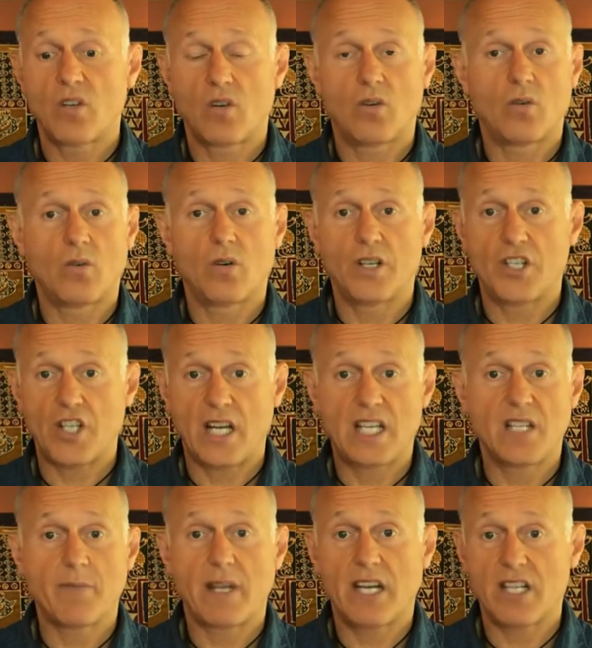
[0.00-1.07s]
or in Chinese
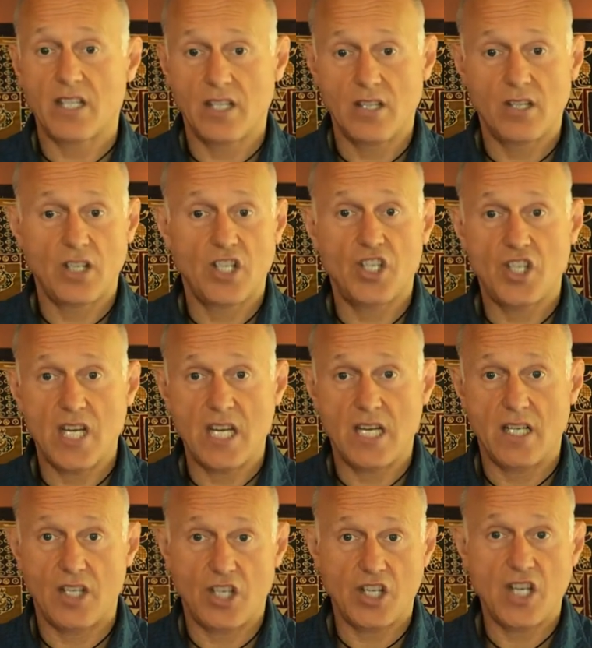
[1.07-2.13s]
medicine, the
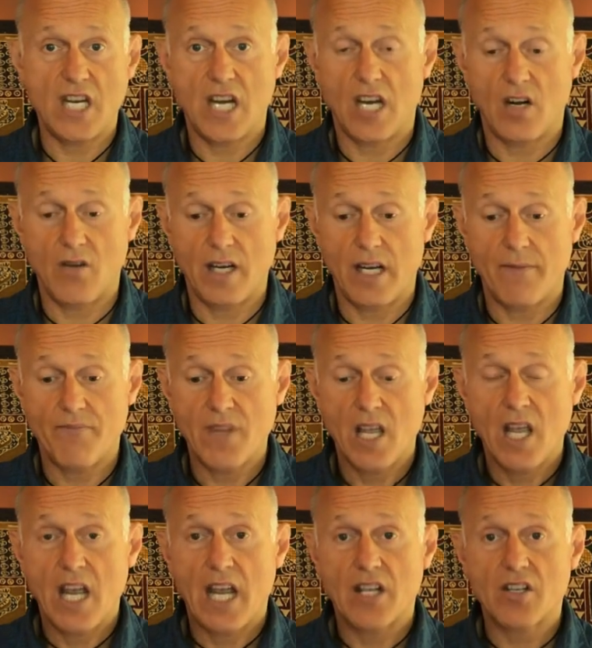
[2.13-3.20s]
qi area.
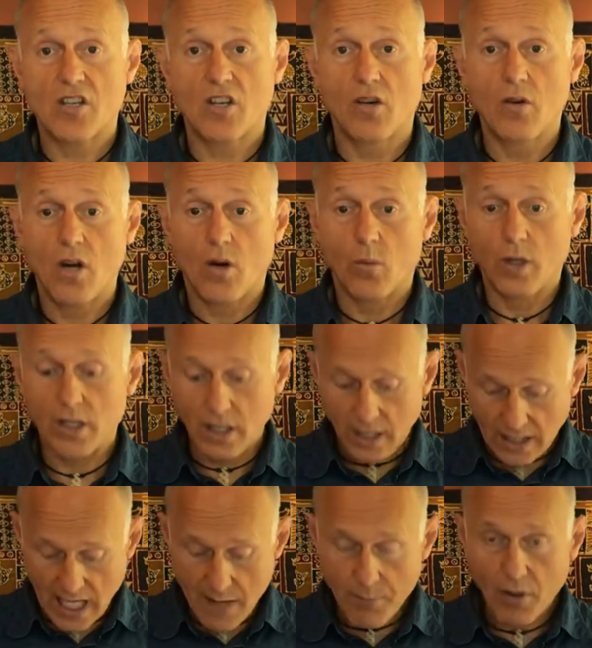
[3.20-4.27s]
And so we're going to
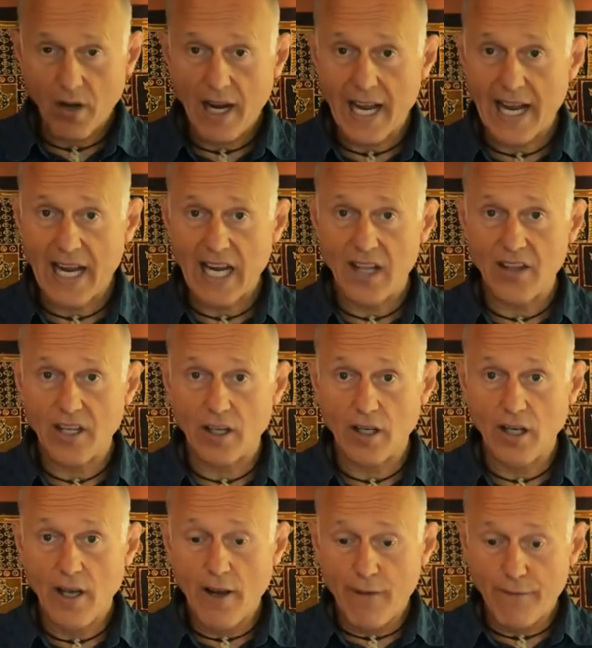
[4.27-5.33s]
keep our hand there,
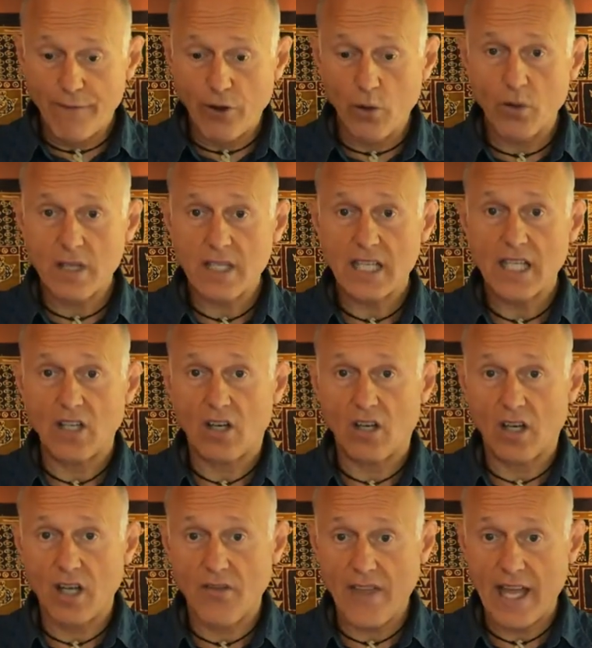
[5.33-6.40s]
focusing
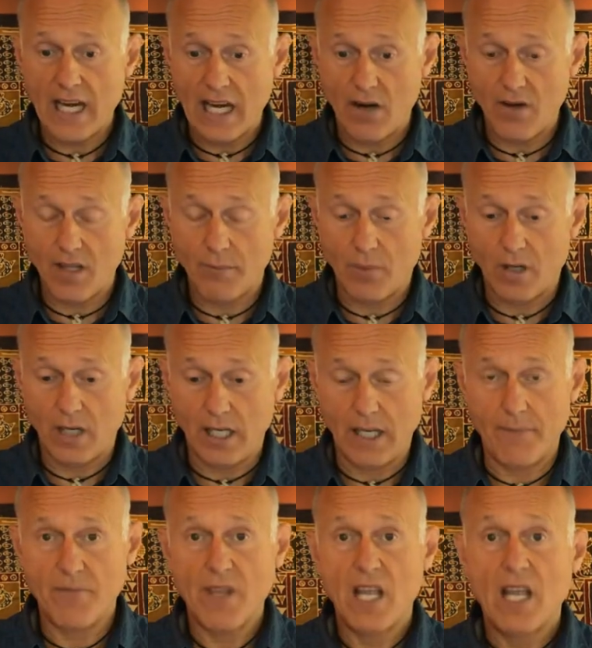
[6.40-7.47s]
on that area of the body.
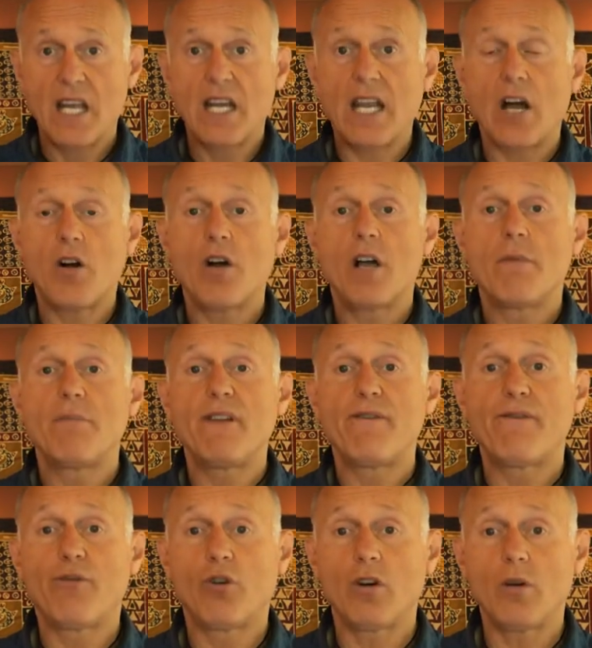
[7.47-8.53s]
Now,
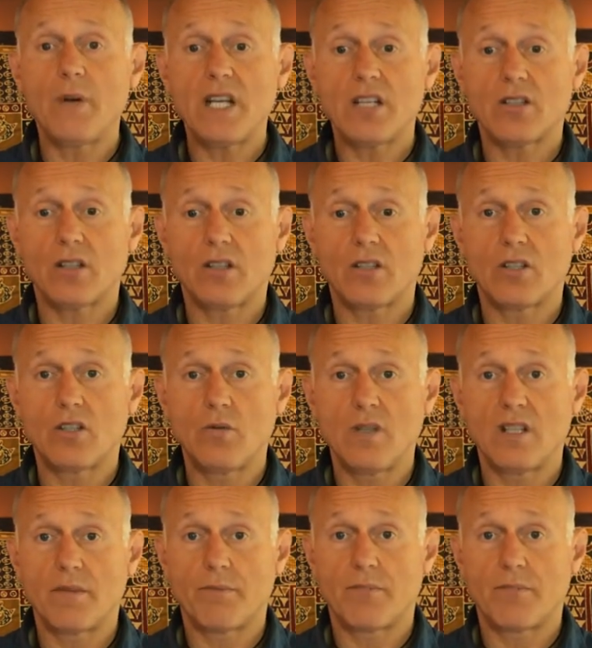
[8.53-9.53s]
before we start doing